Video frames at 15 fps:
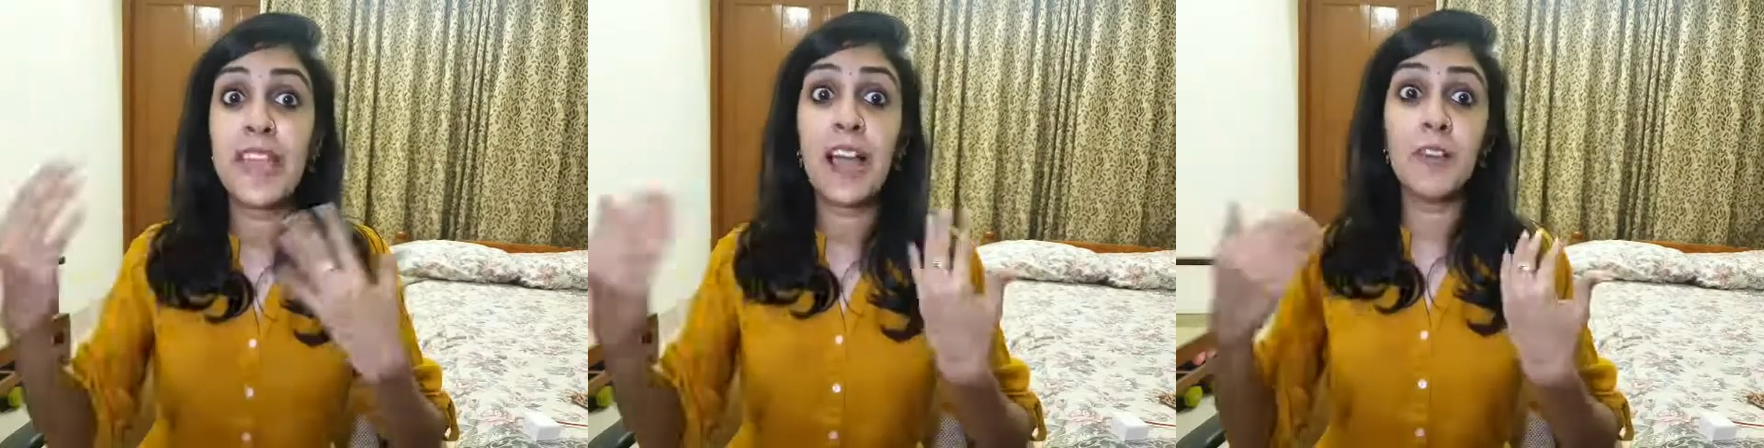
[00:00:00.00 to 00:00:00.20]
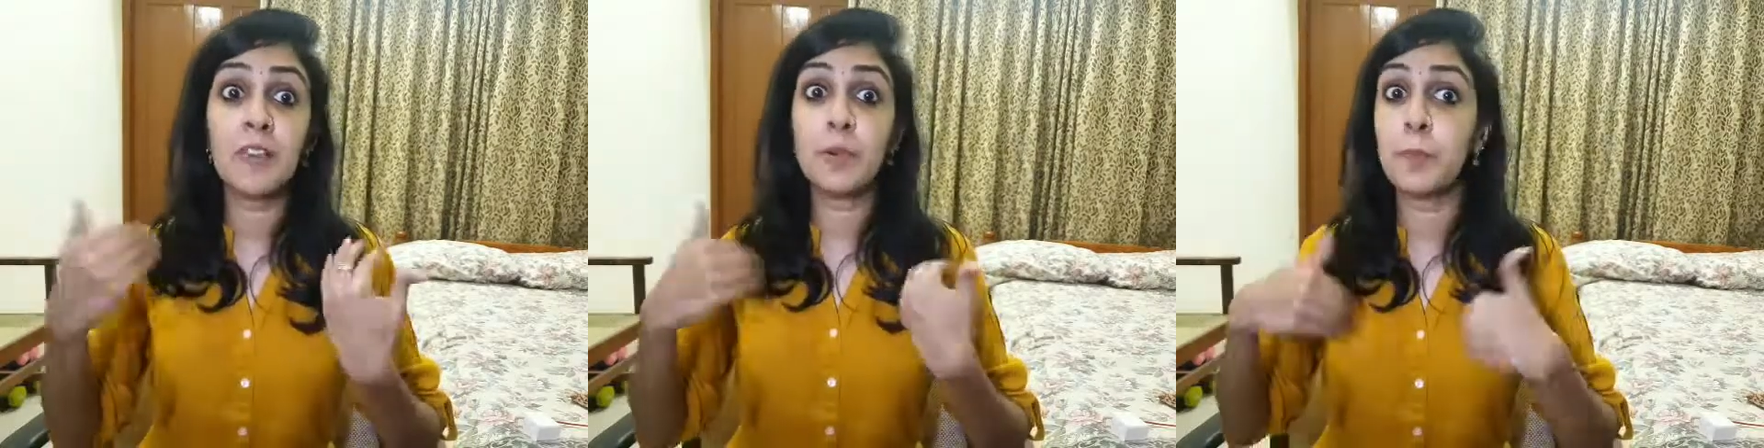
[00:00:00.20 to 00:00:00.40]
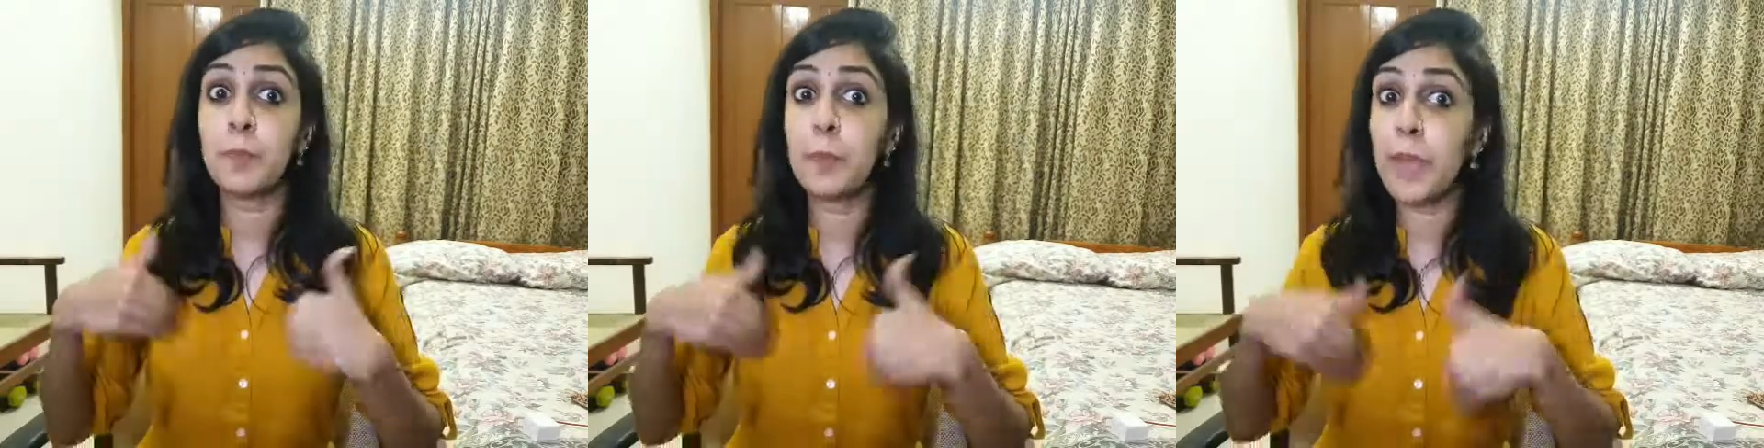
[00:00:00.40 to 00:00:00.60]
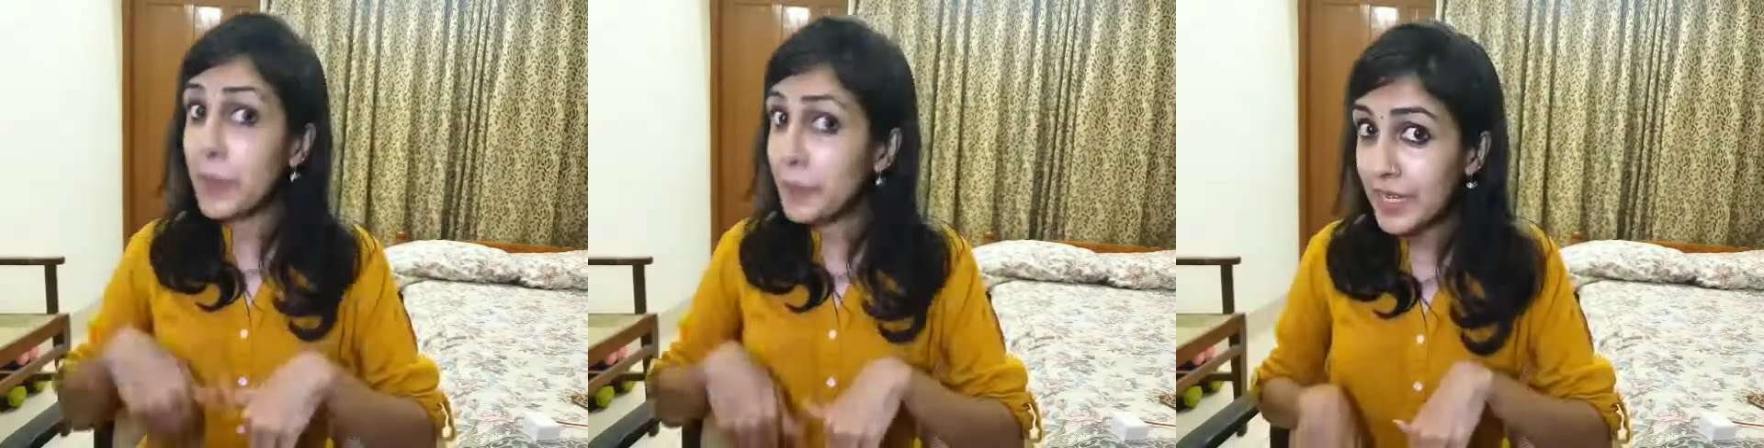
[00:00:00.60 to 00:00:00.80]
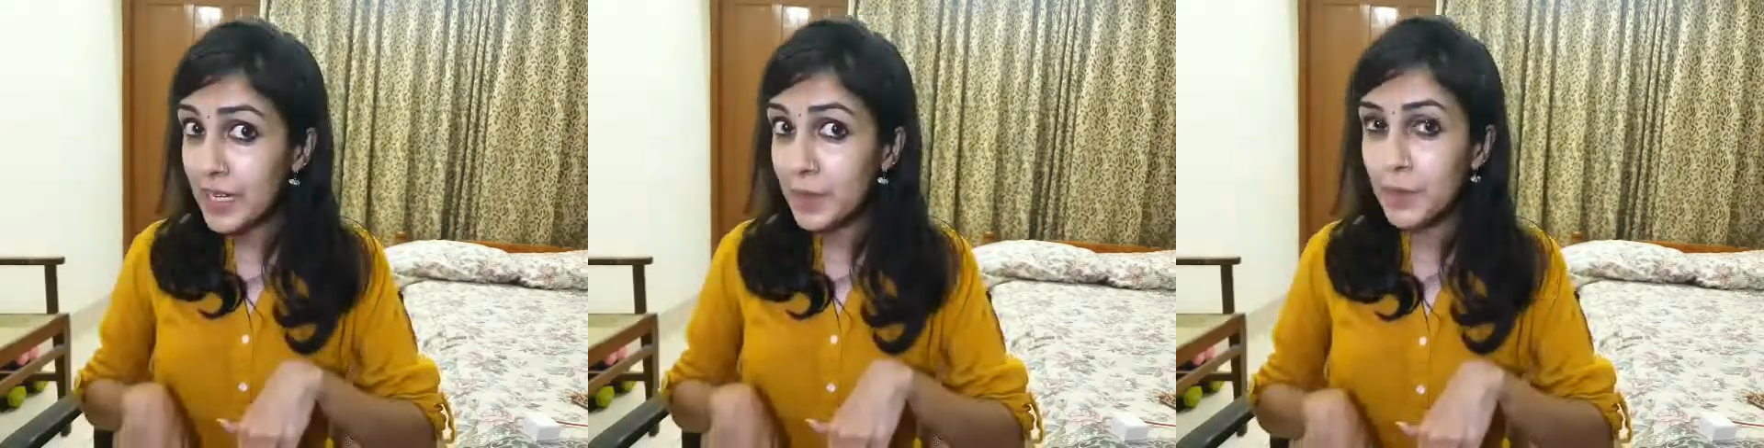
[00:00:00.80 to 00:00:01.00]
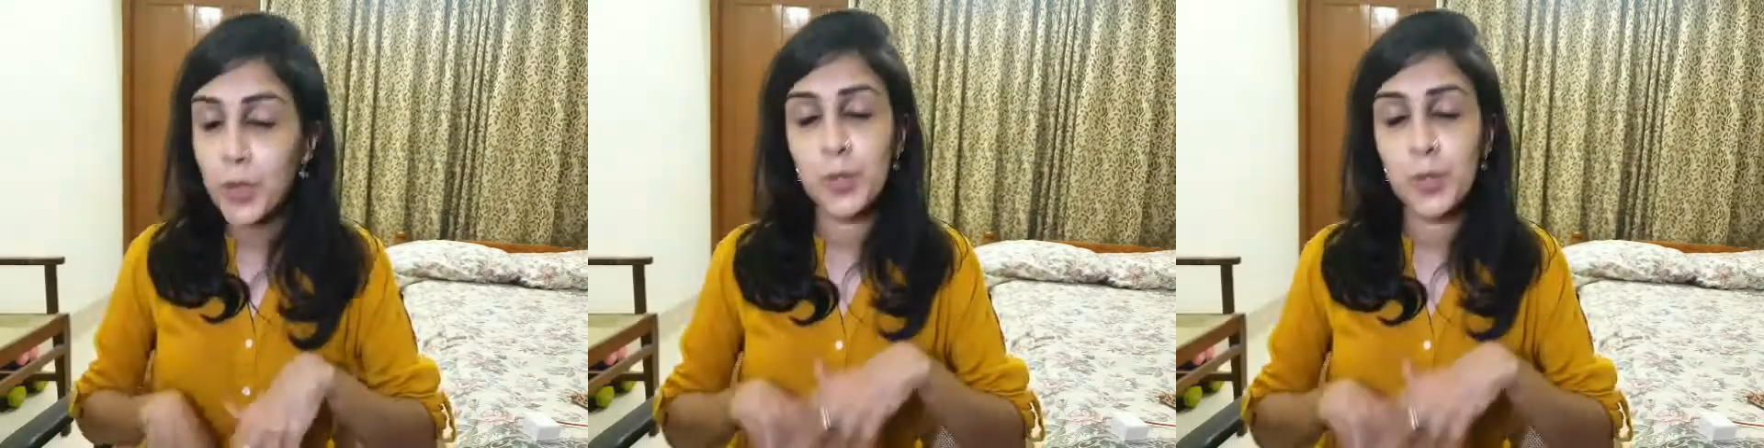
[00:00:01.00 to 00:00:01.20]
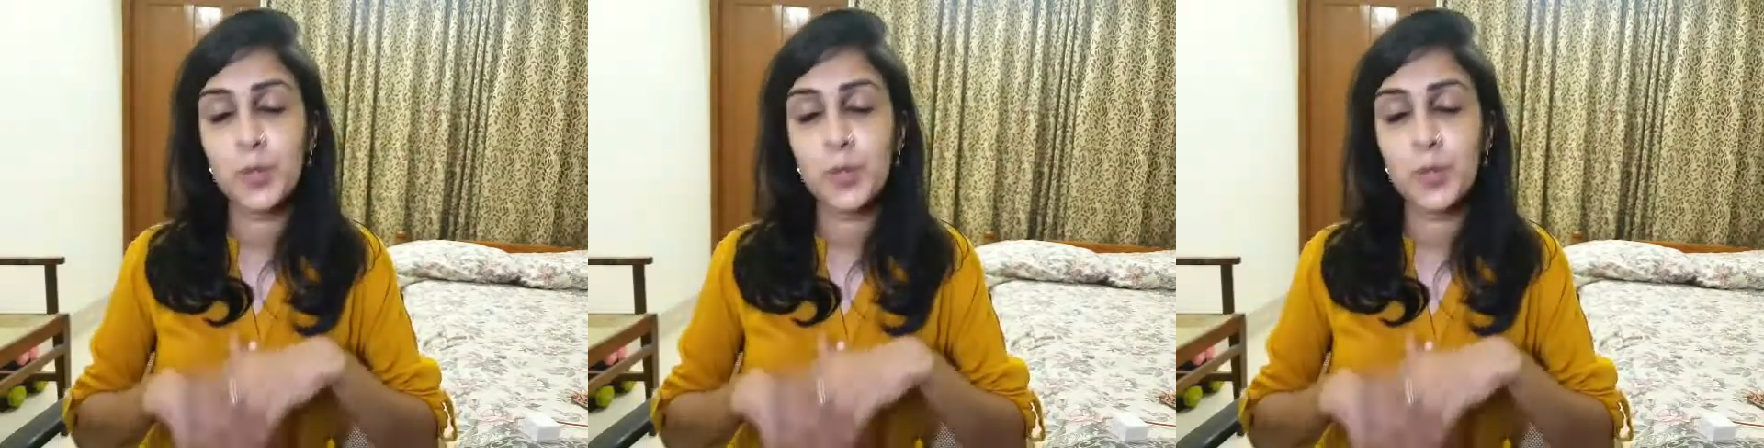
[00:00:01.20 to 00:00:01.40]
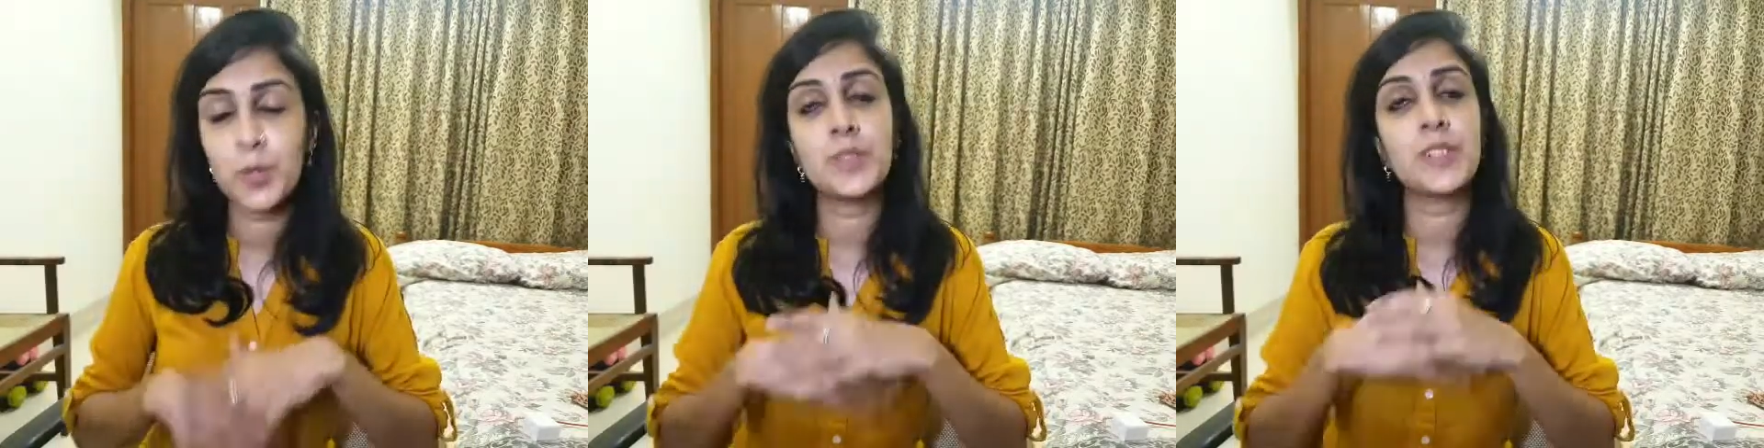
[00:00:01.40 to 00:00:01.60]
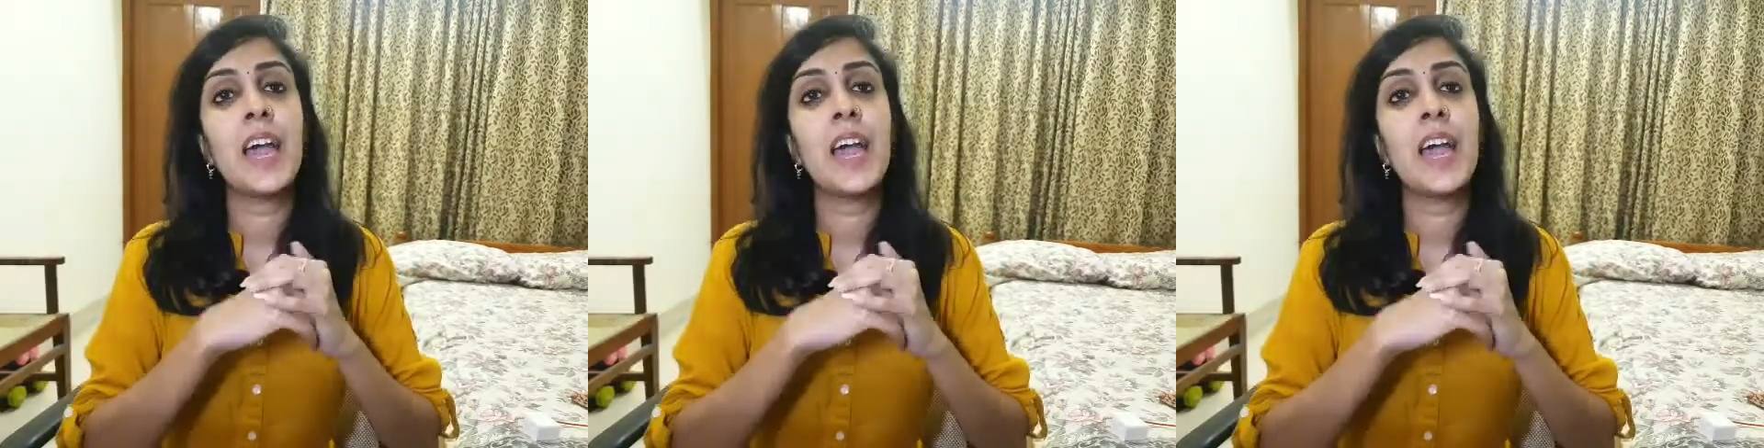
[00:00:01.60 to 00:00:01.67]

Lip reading: We have a baby come out,